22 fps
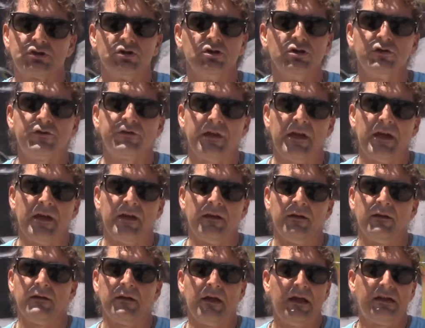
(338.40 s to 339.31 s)
Truth
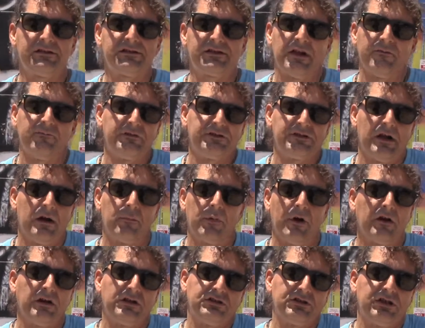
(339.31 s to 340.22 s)
and stuff is not
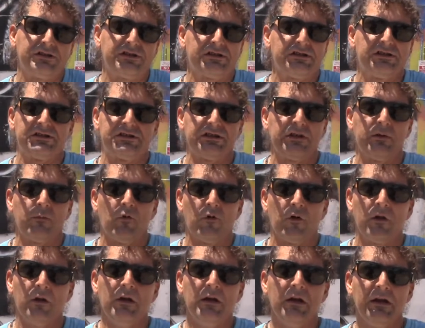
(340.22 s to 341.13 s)
part of justice
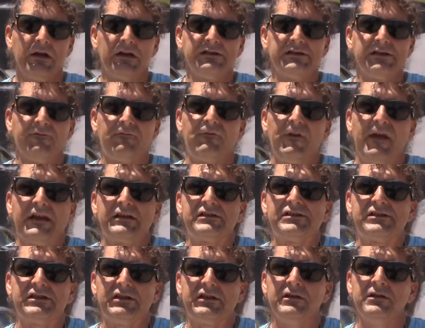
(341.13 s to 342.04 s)
anymore because of
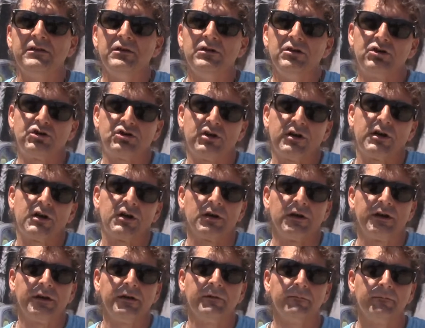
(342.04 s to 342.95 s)
fancy
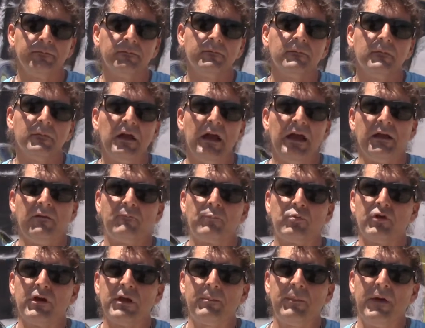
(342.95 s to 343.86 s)
trickery and
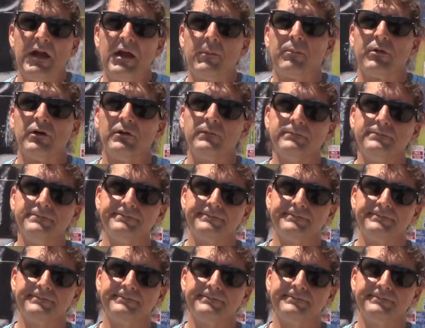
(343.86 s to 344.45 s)
pretty paper.